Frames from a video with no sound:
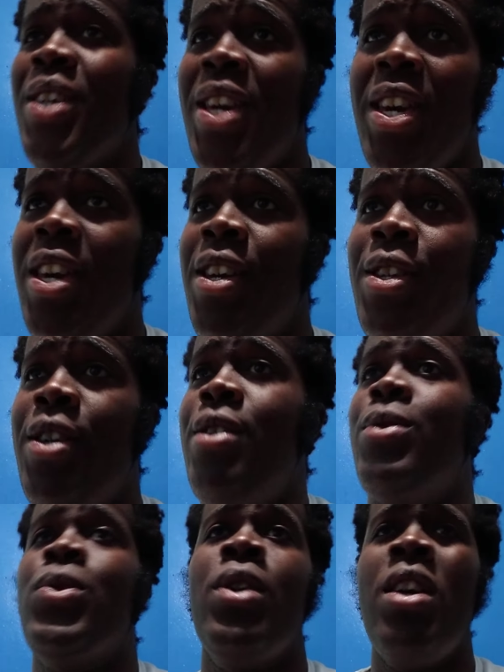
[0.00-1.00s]
It
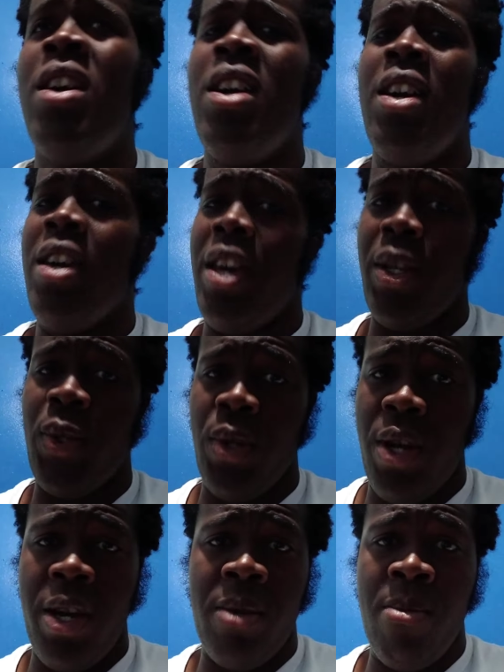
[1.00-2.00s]
is. It's
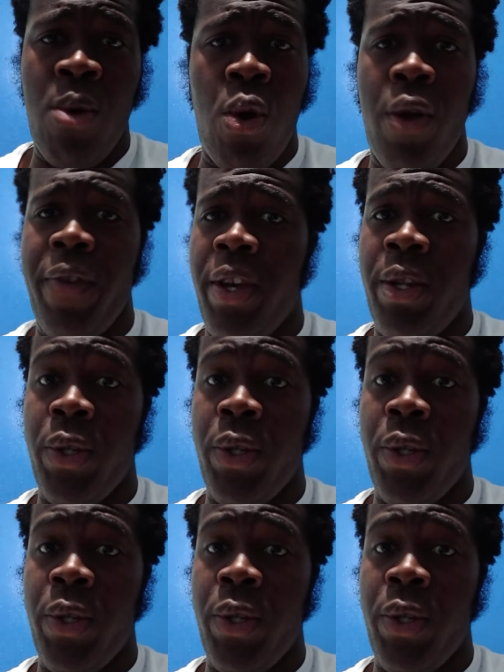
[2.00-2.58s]
nothing more than